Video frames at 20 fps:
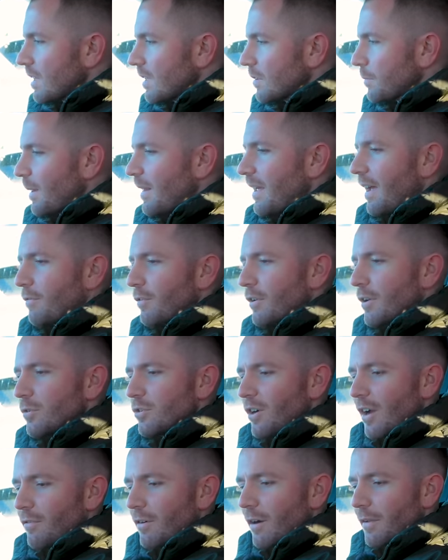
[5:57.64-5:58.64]
Spend the afternoon
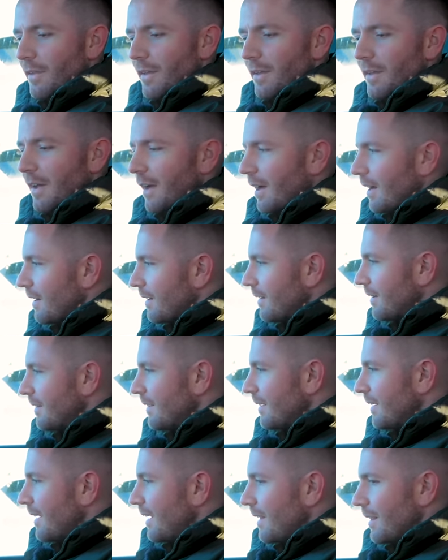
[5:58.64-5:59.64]
driving around the
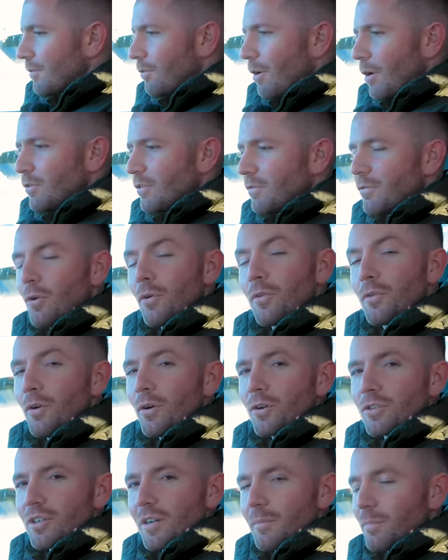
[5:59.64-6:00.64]
roads of North
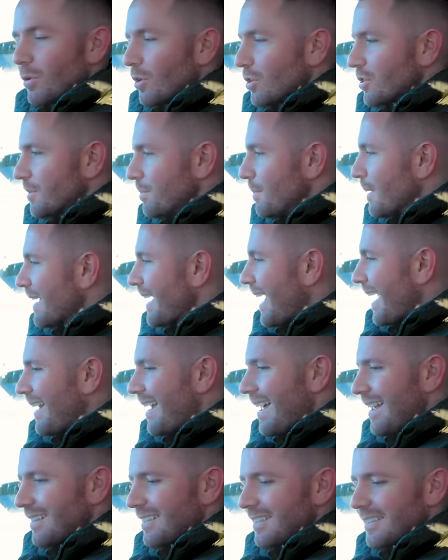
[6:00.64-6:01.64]
Yorkshire in a Porsche Macan
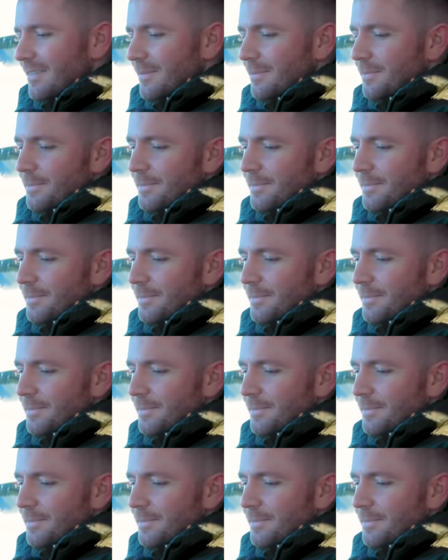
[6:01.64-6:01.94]
S.